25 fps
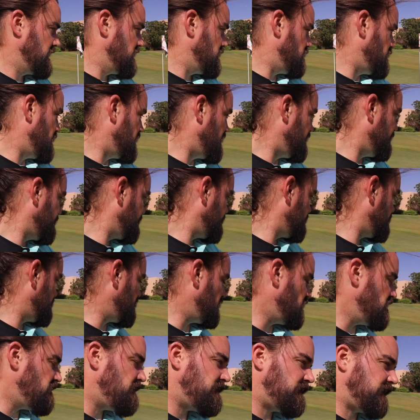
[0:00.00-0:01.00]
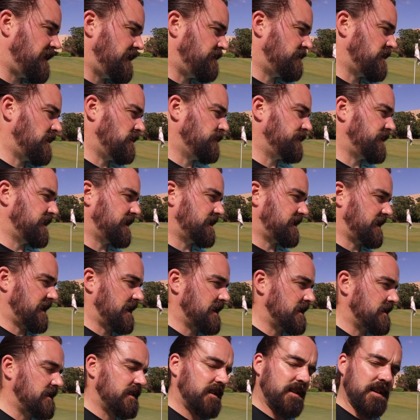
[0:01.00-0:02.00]
when I've hopefully rolled this
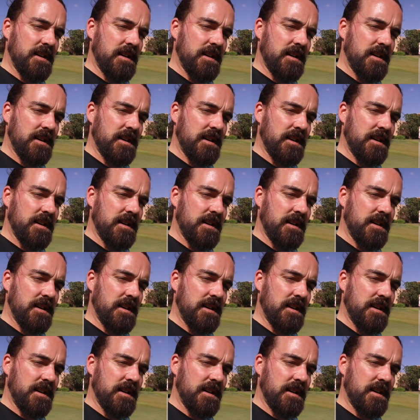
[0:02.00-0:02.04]
in